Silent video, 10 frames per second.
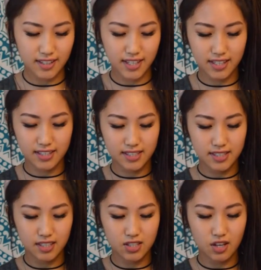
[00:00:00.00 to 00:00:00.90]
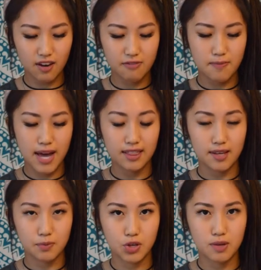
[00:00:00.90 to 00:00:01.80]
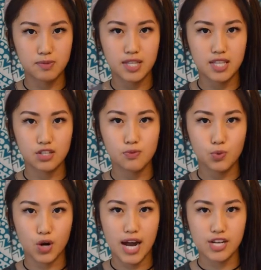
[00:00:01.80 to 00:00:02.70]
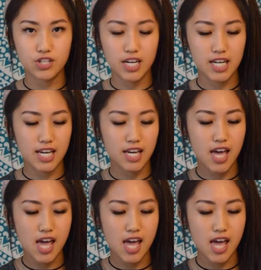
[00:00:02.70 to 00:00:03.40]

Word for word: NYX soft matte lip creams, and these are more hydrating.